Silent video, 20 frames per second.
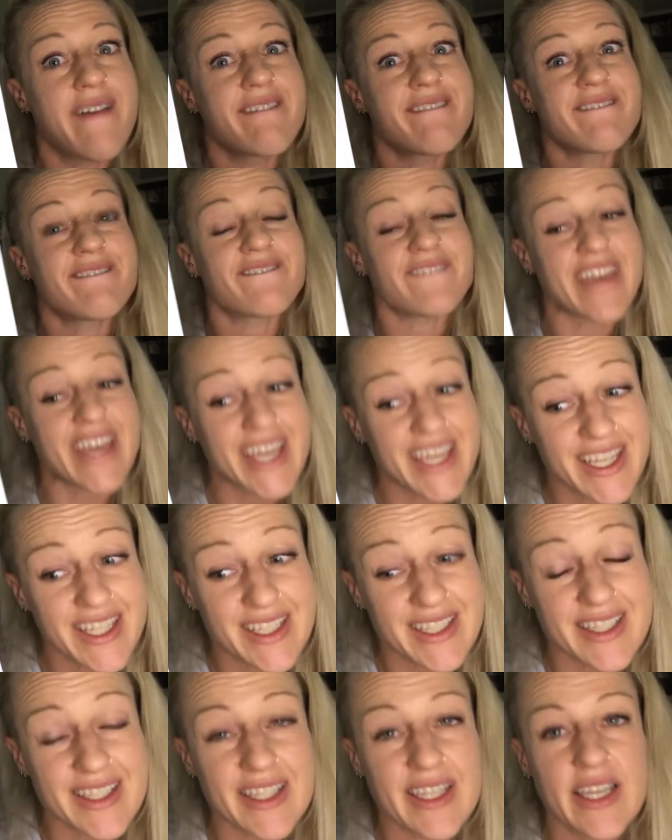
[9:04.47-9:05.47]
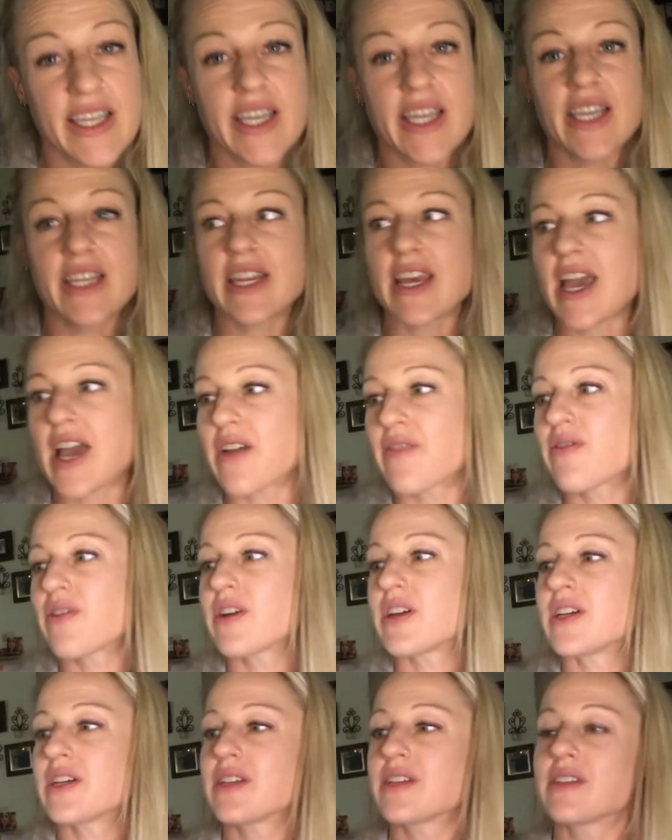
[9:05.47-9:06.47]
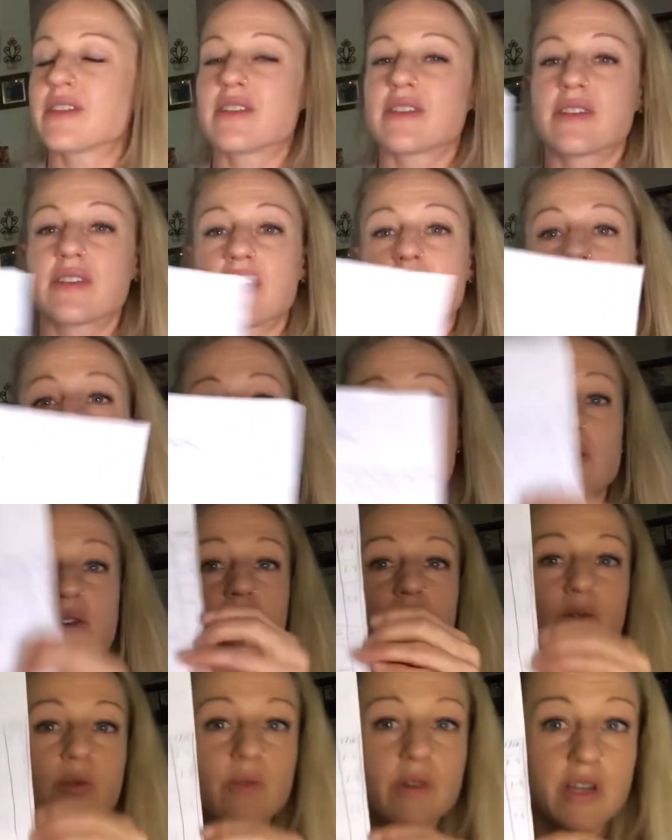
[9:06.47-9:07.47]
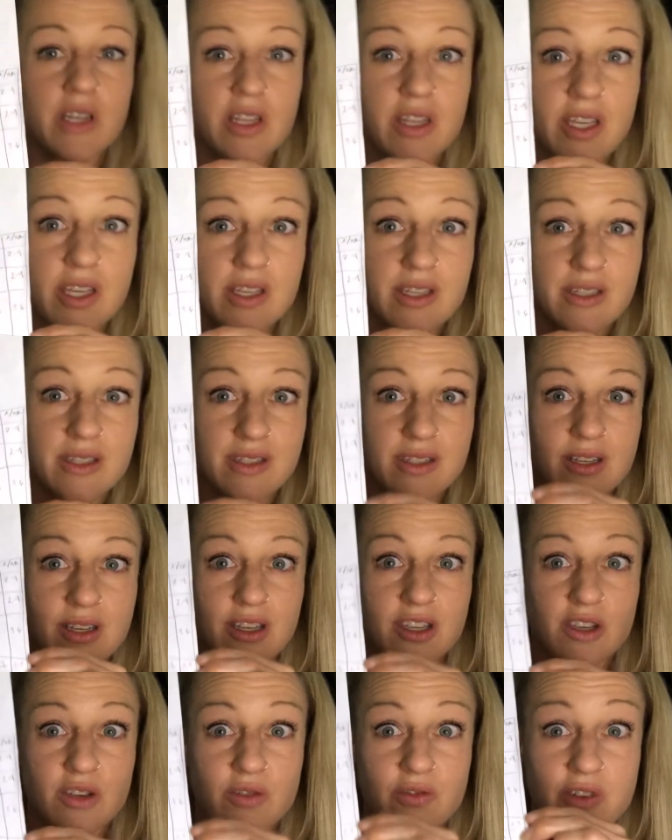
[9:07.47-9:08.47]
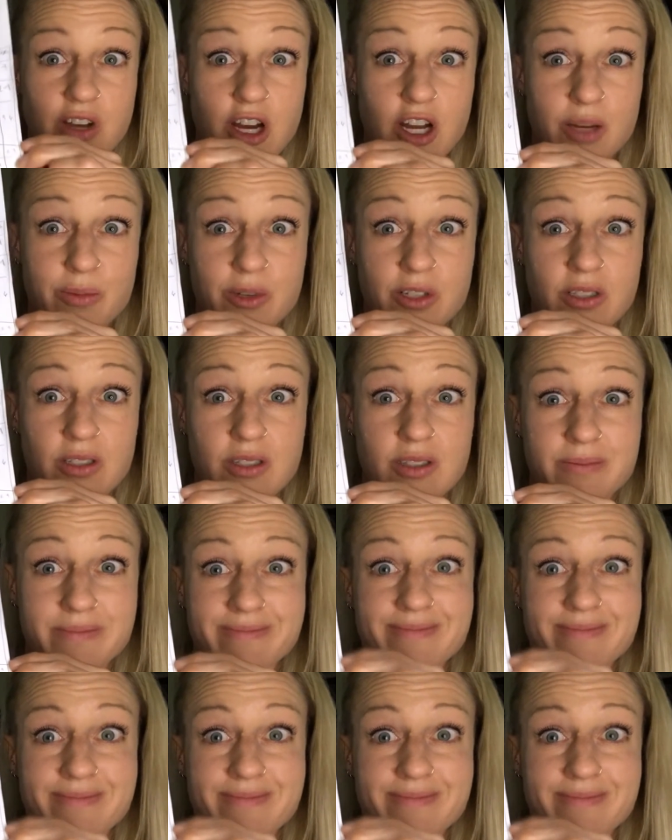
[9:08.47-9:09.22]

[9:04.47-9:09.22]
phase in every single one of these acute variables.